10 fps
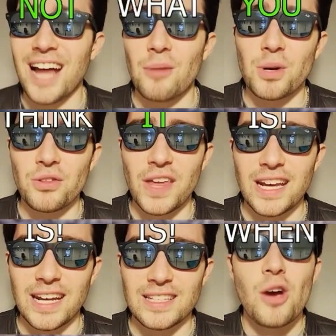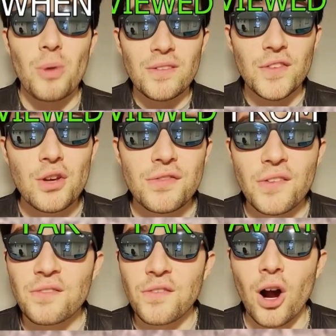is not what you think it is. When viewed
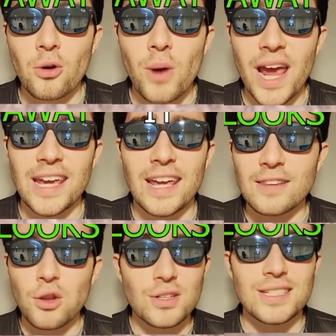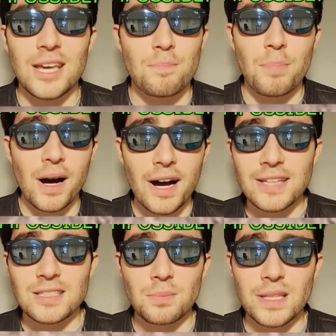from far away, it looks
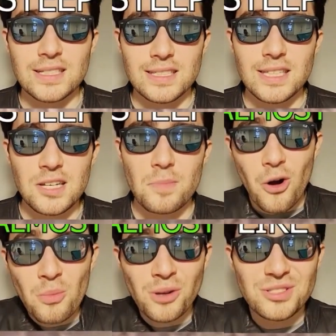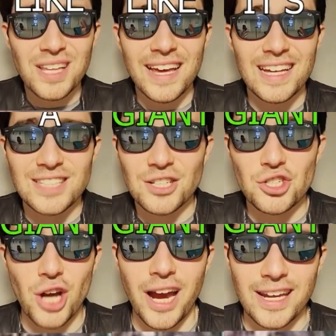impossibly steep, almost like it's a
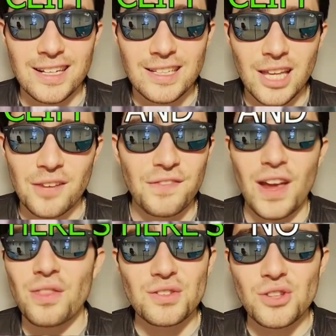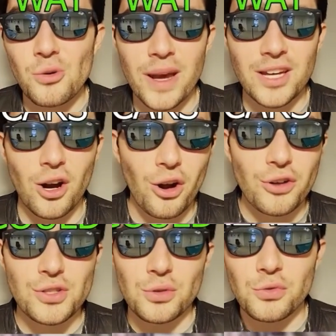giant cliff, and there's no way
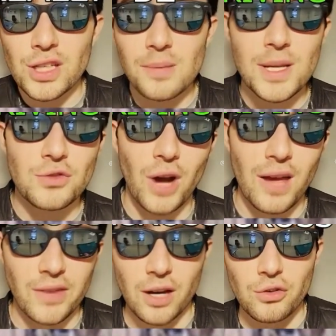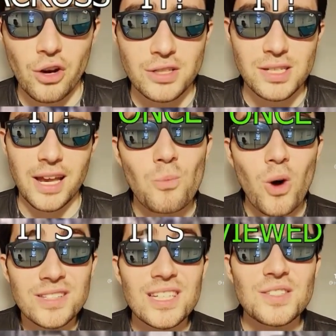cars could really be driving across it.
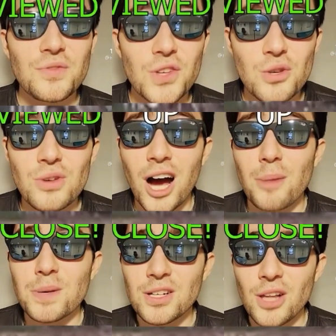Once it's viewed up